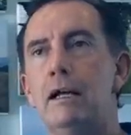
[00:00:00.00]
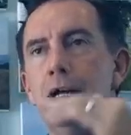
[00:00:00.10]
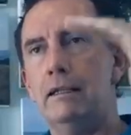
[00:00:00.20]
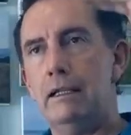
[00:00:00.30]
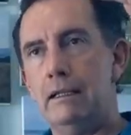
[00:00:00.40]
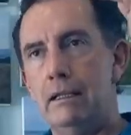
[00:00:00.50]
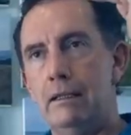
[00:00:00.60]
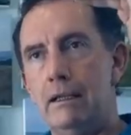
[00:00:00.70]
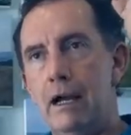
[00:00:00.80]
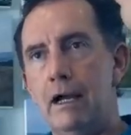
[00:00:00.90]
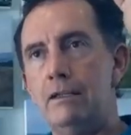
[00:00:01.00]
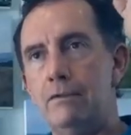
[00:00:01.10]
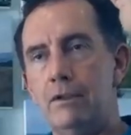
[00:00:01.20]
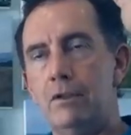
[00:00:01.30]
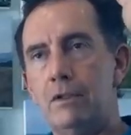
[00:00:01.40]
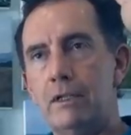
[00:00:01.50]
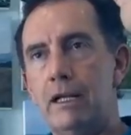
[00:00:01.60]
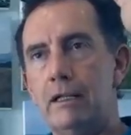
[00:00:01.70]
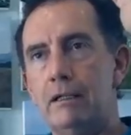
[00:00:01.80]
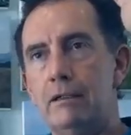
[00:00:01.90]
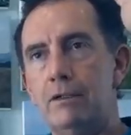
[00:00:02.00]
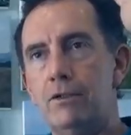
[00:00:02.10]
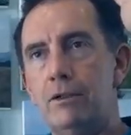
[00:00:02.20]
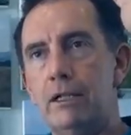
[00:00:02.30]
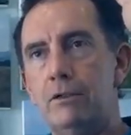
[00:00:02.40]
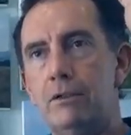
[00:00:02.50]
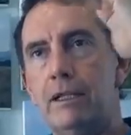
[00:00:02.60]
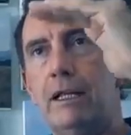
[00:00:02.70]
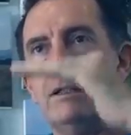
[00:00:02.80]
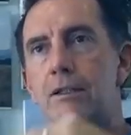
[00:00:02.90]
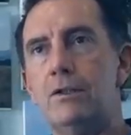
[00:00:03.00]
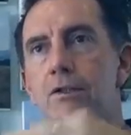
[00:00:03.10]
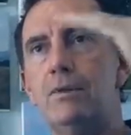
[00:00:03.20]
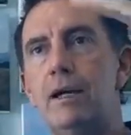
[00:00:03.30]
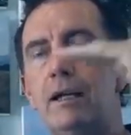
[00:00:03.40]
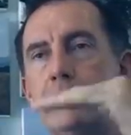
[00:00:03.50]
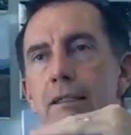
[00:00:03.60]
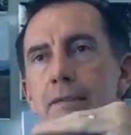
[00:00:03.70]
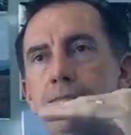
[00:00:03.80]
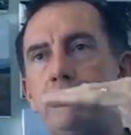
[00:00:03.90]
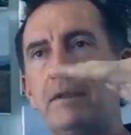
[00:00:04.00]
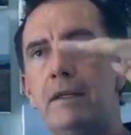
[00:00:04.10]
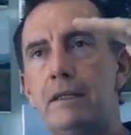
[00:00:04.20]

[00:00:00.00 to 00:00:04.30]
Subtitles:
and the height of the container, because you get containers in two heights,